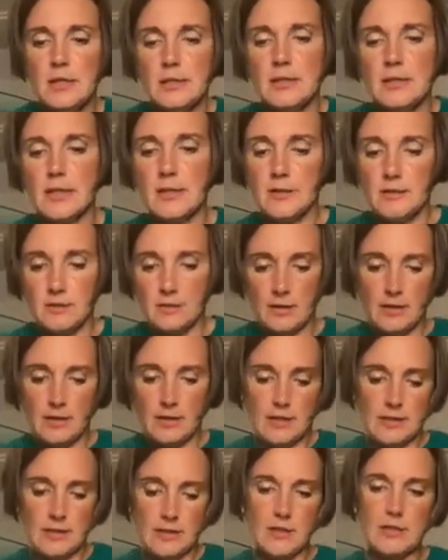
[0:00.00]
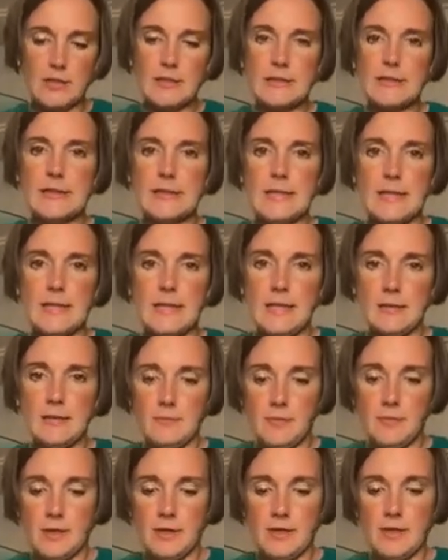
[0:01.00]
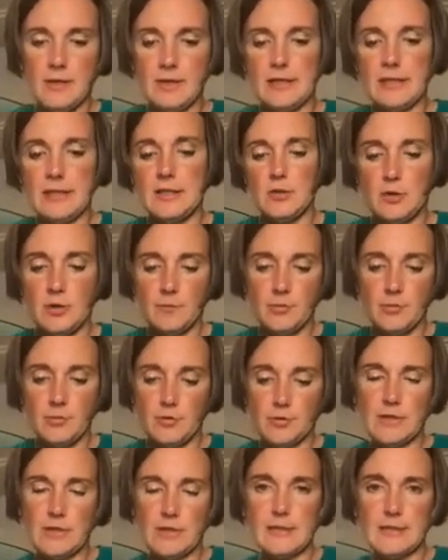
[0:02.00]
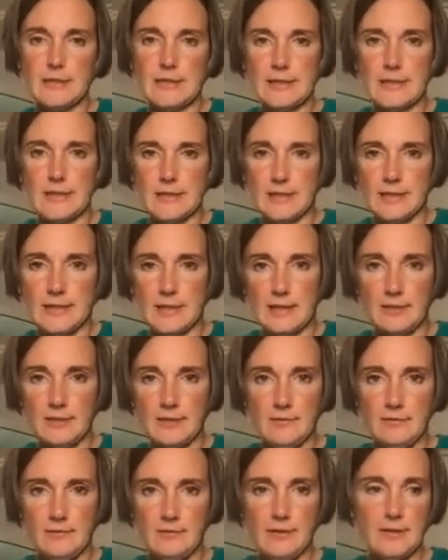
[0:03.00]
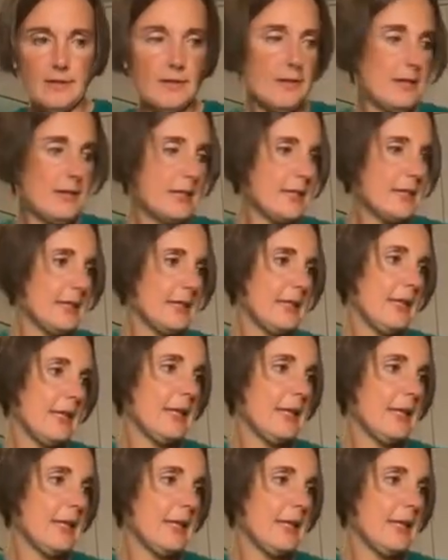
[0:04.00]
So as you can see, these yogurt pots sit nicely in